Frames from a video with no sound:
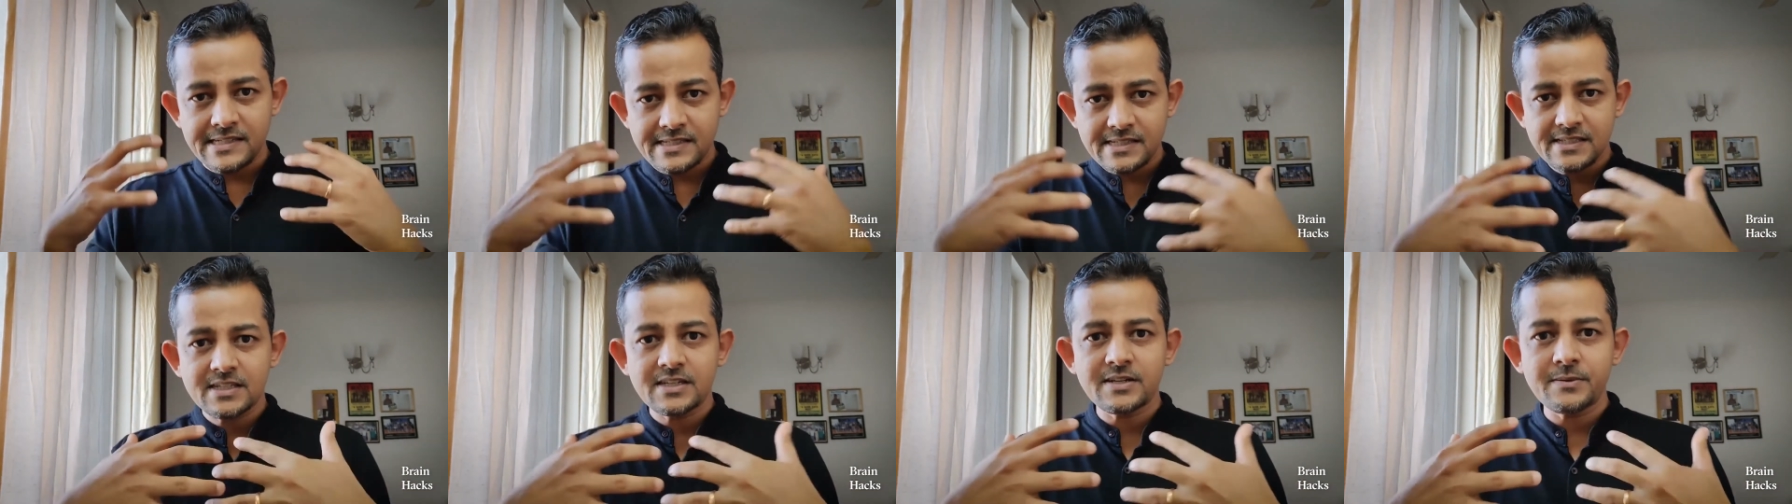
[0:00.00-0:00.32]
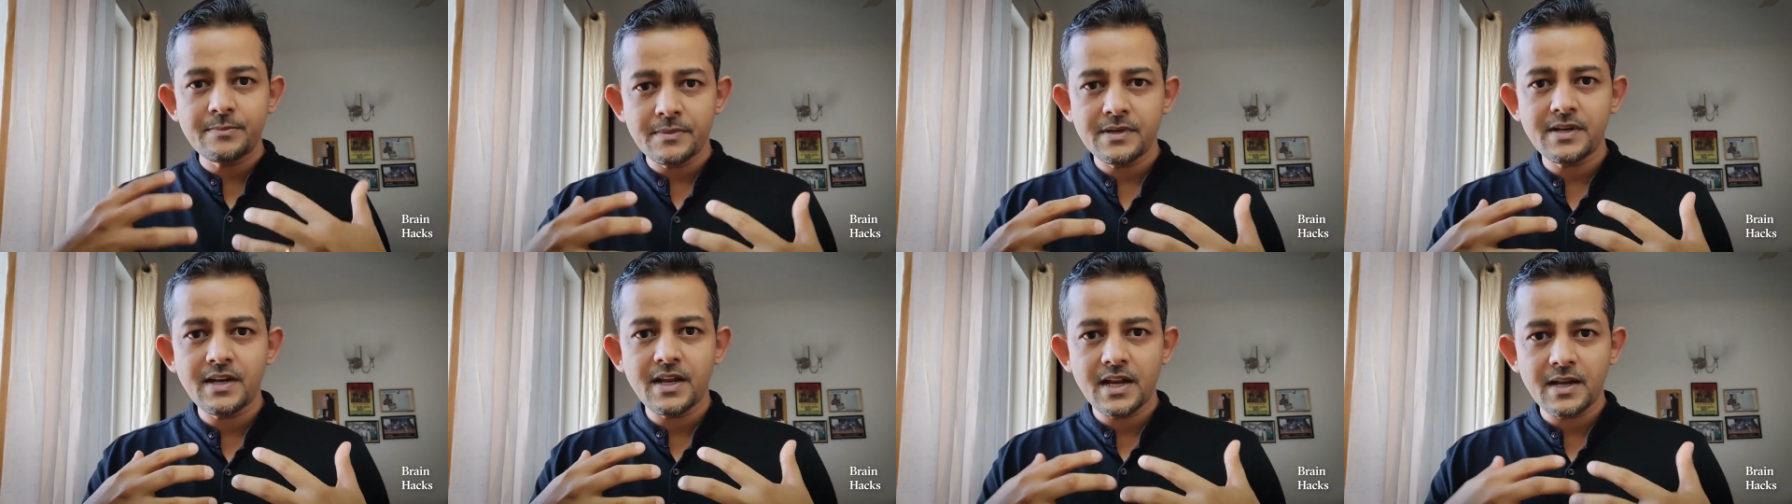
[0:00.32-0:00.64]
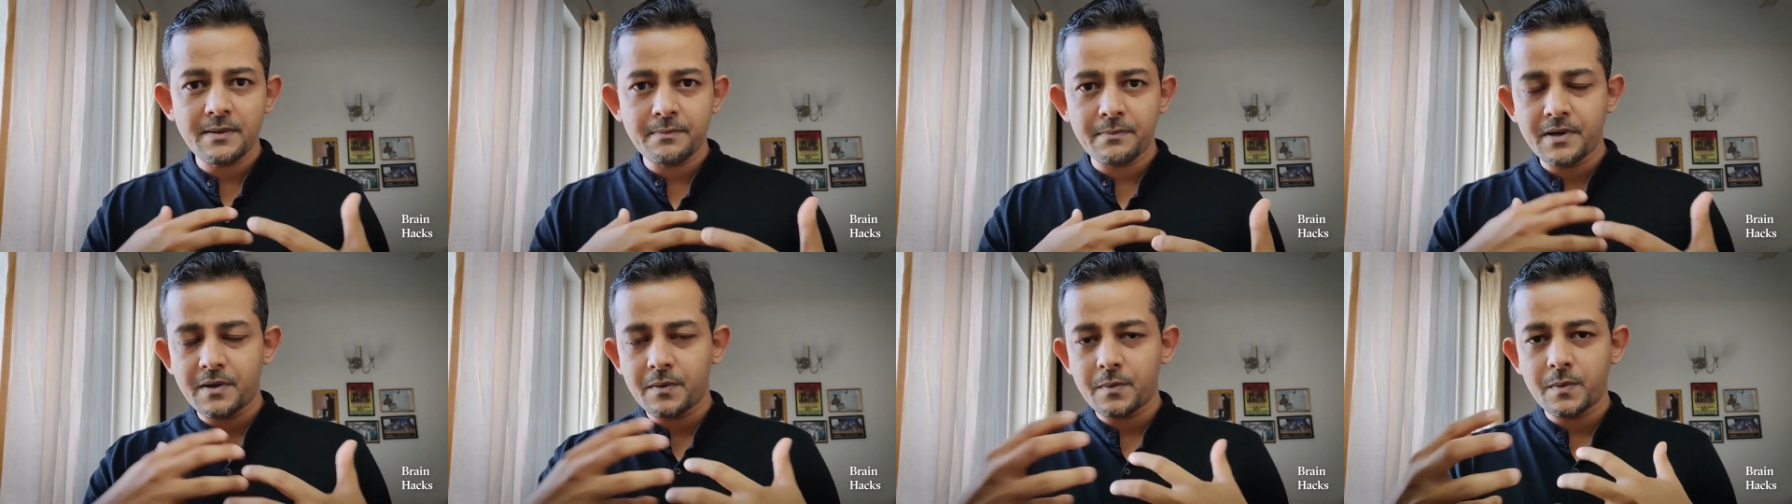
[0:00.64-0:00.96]

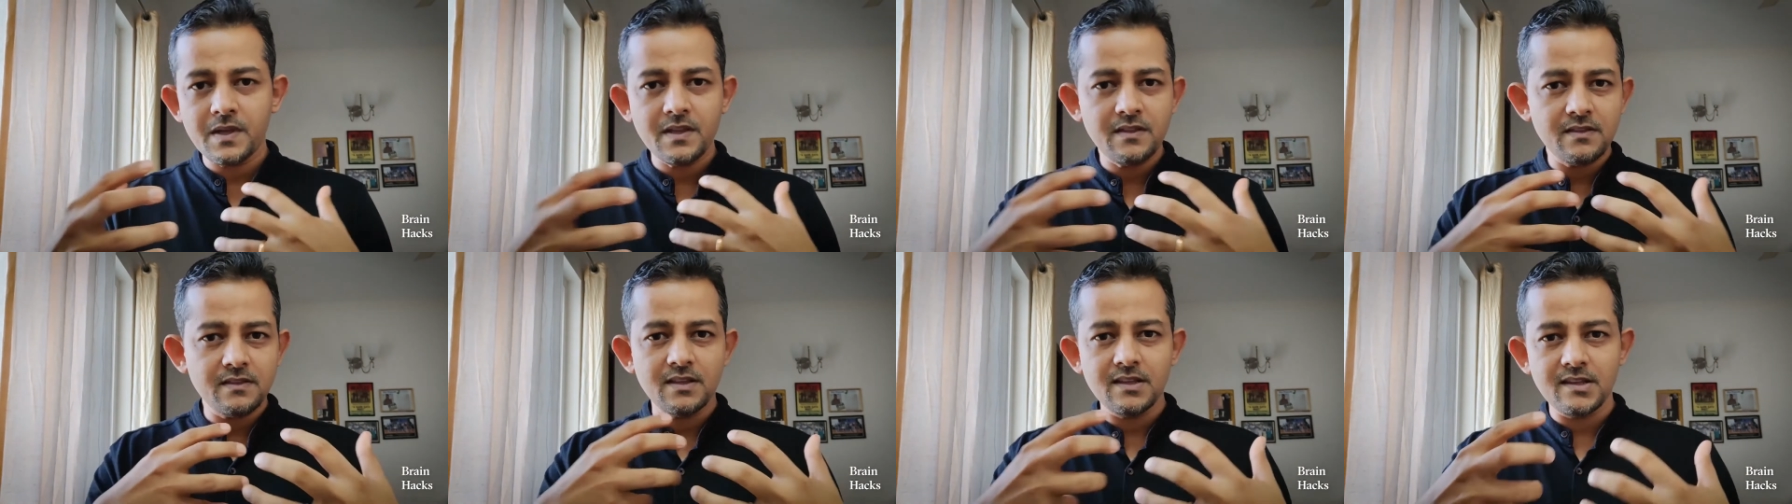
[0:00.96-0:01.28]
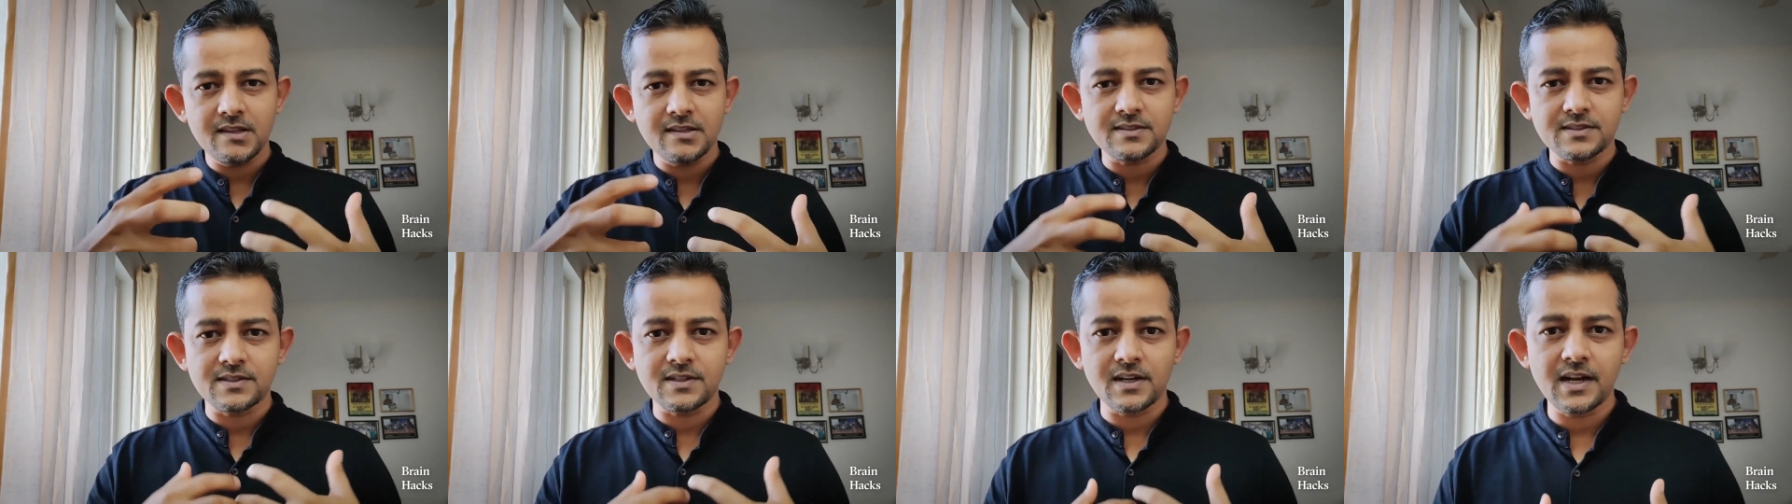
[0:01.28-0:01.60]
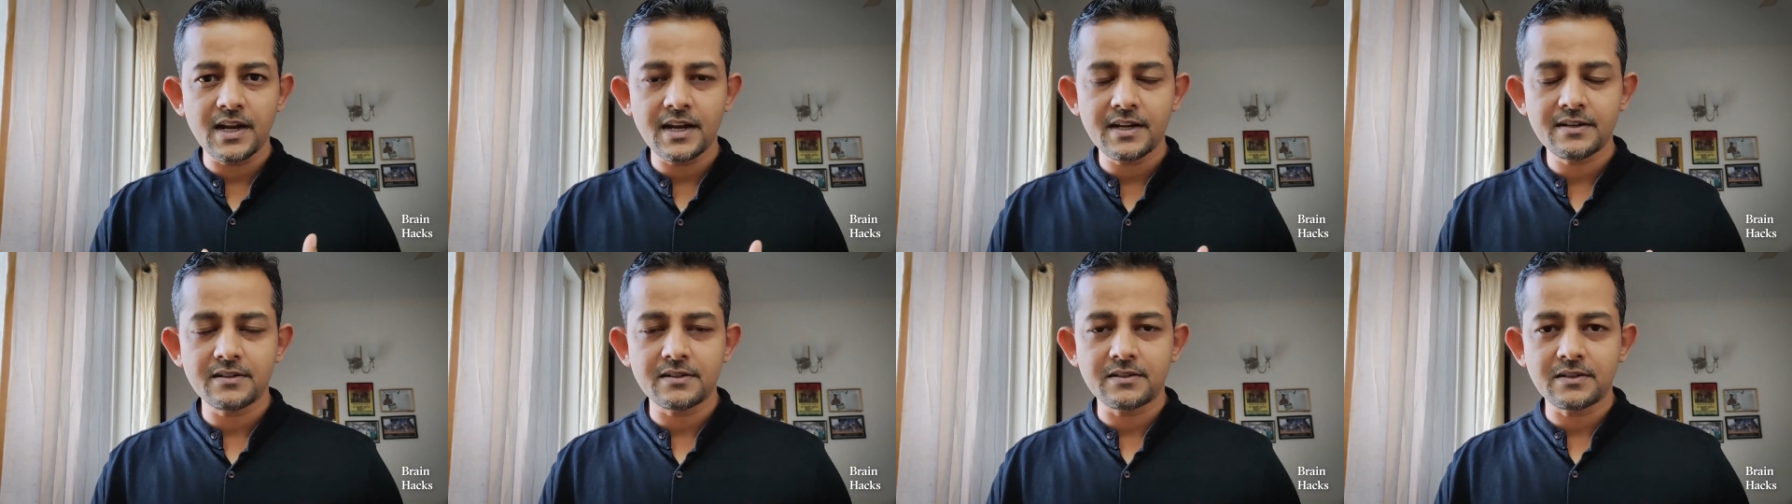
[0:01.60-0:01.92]
discriminate between these
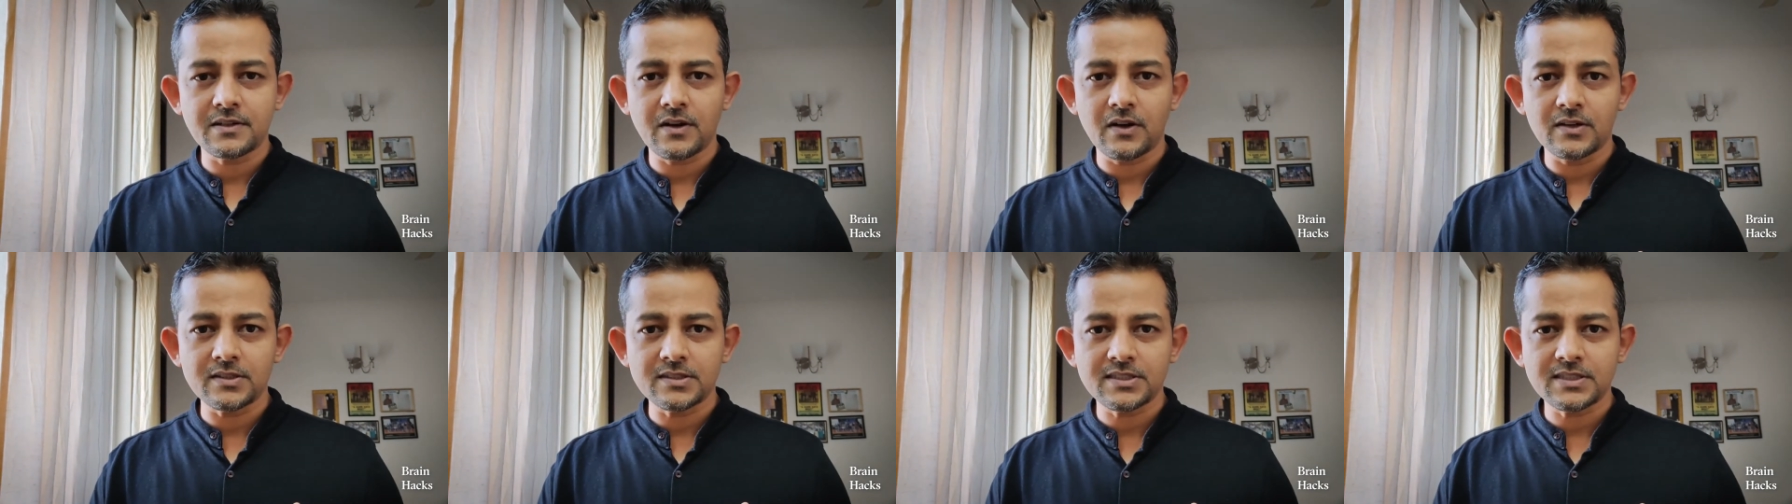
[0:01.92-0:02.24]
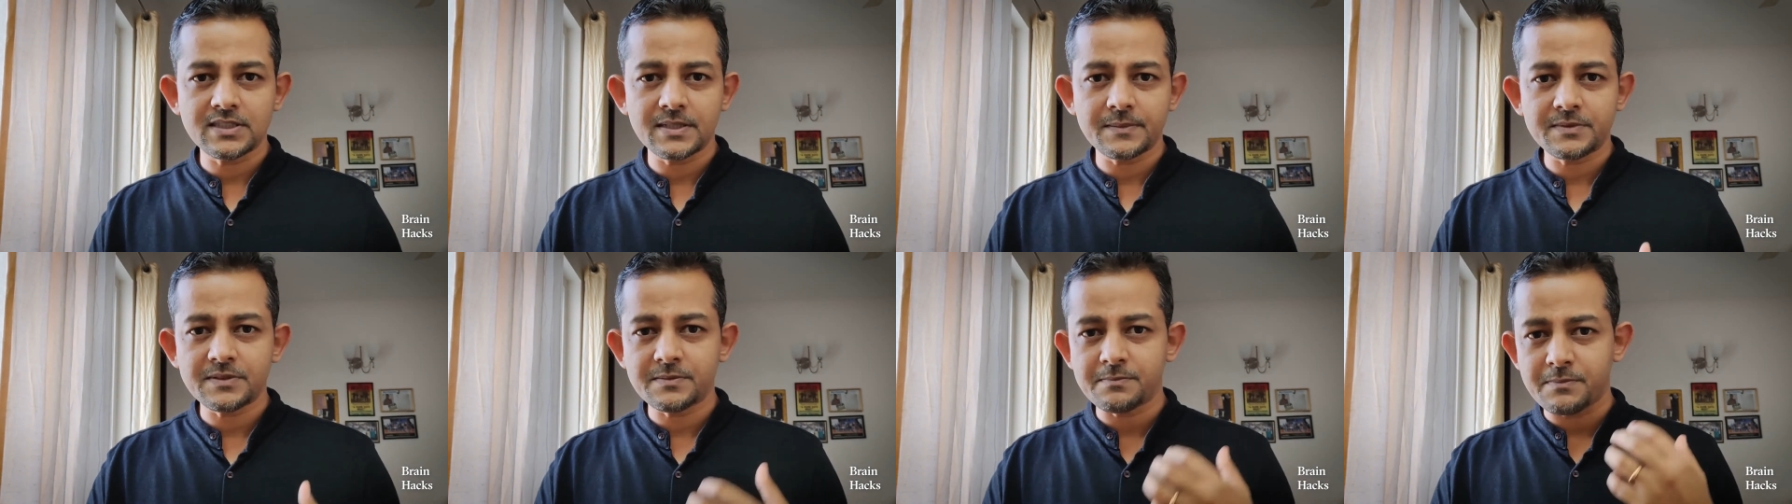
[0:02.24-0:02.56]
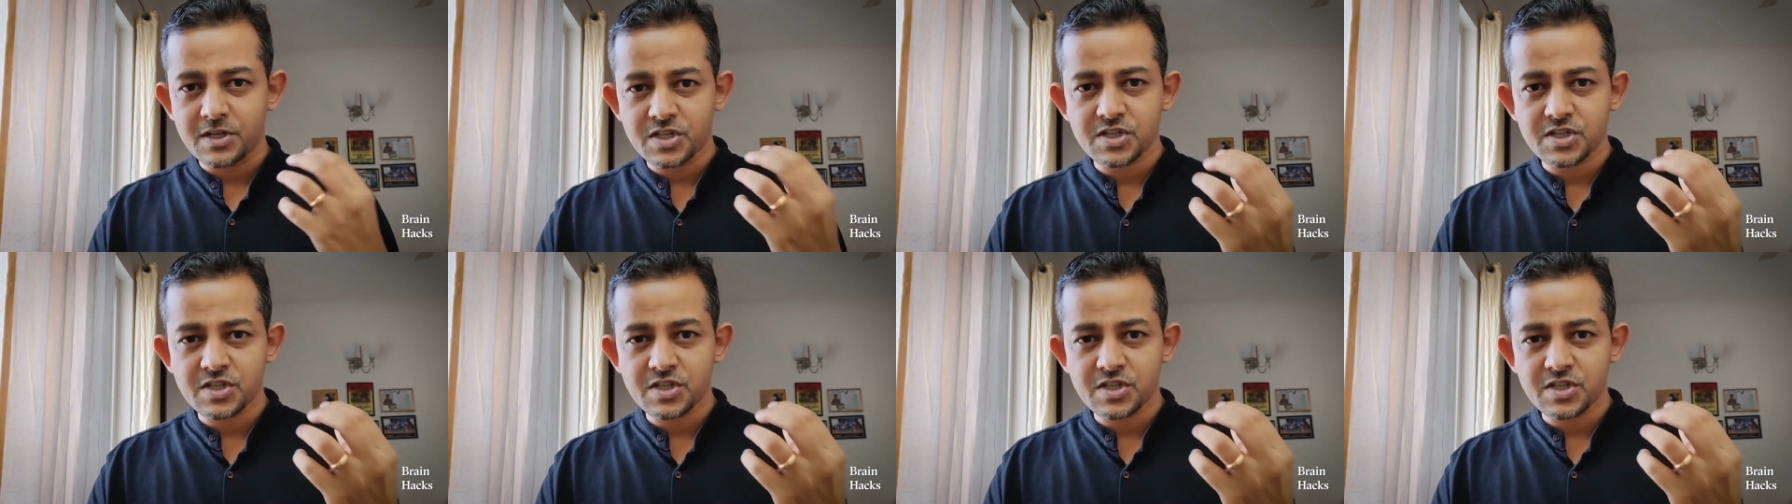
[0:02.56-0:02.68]
related concepts